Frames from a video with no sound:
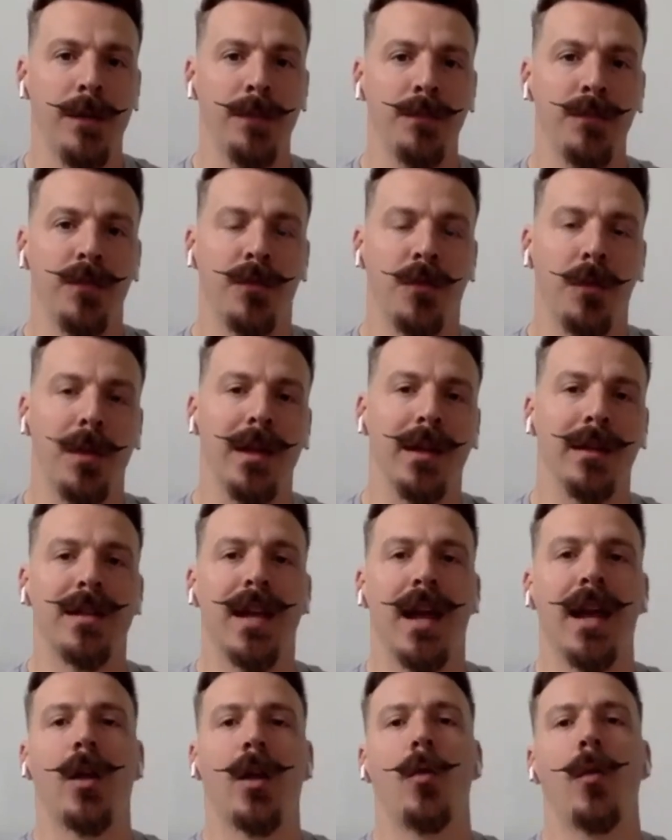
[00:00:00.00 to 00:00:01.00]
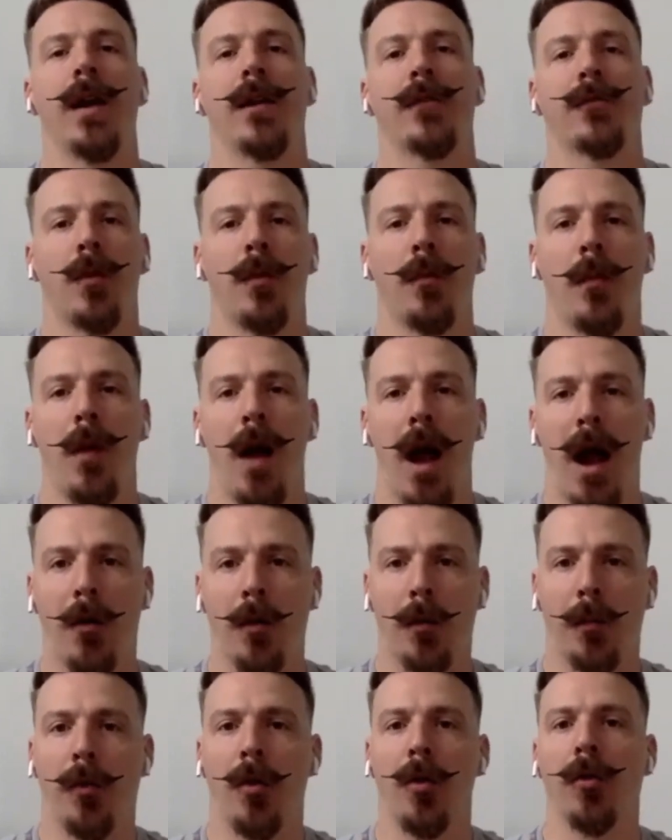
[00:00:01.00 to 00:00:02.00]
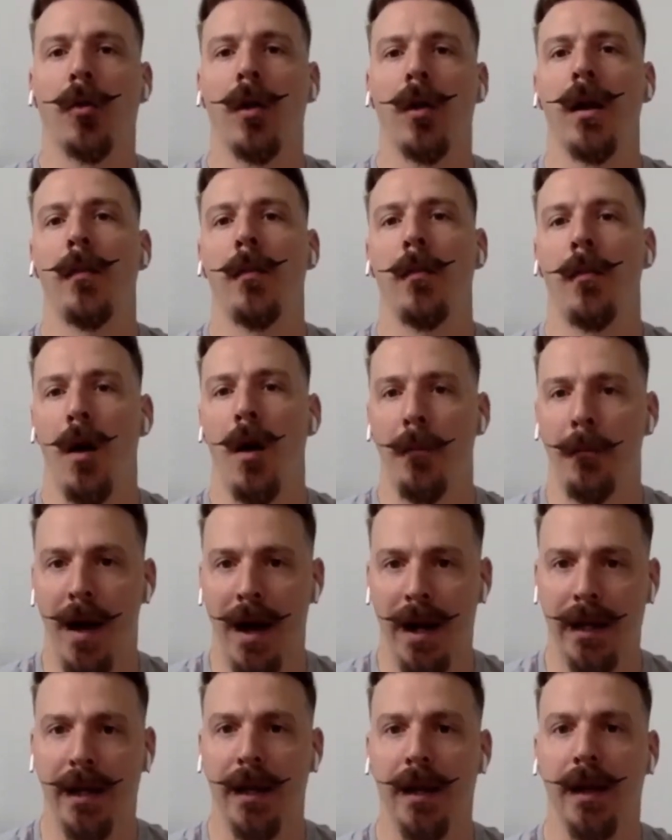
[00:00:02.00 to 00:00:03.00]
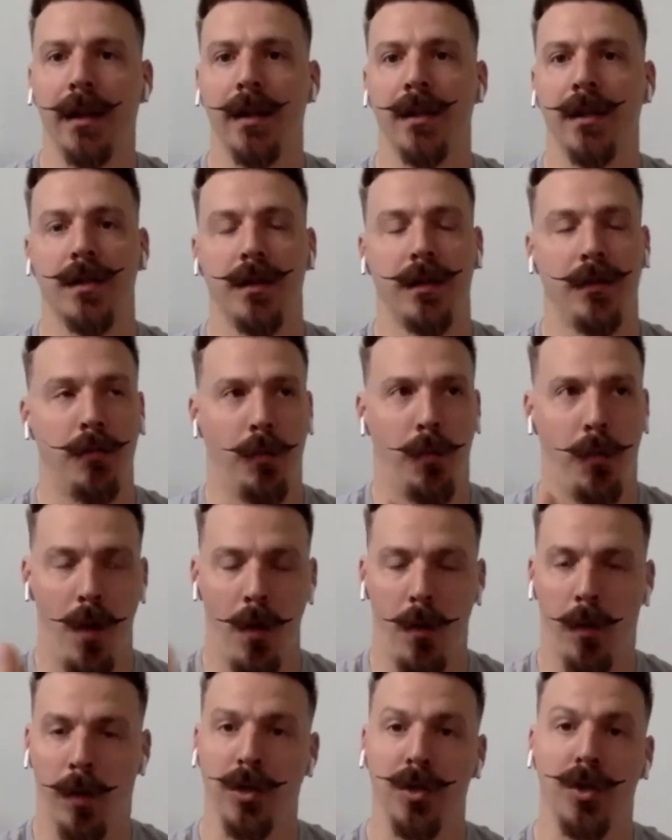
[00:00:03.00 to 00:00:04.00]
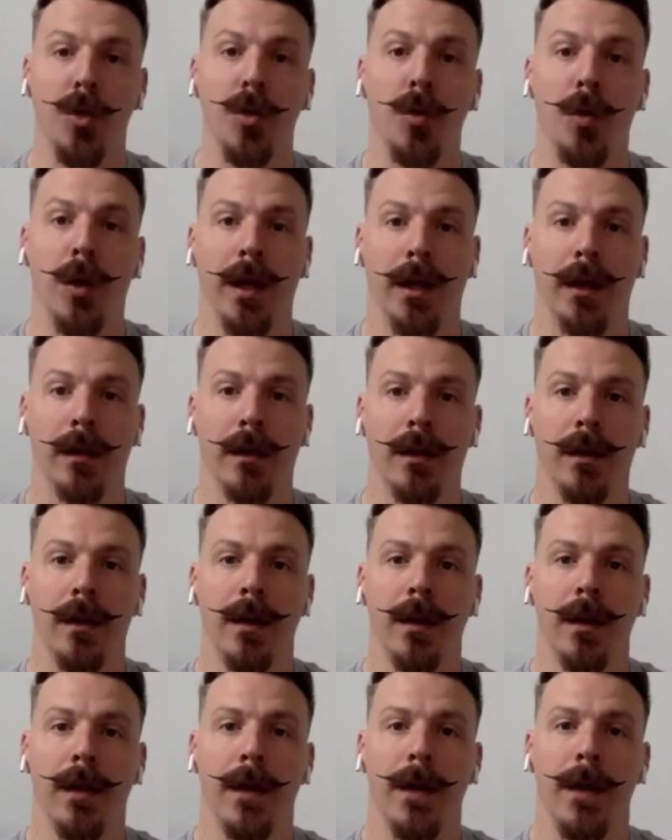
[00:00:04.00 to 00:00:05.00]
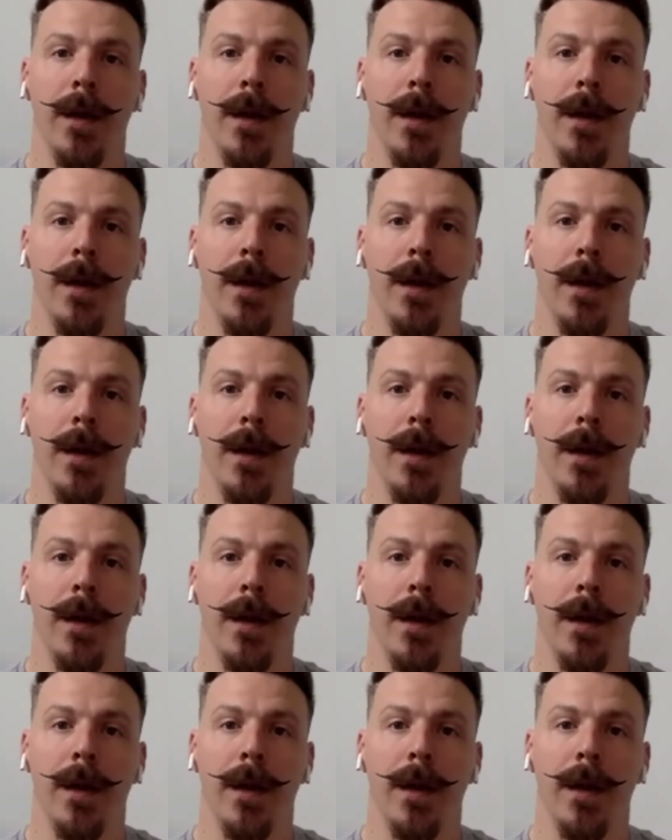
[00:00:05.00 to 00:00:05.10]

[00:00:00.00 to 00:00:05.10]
for me to take away from our program, my kids, what we're doing, right?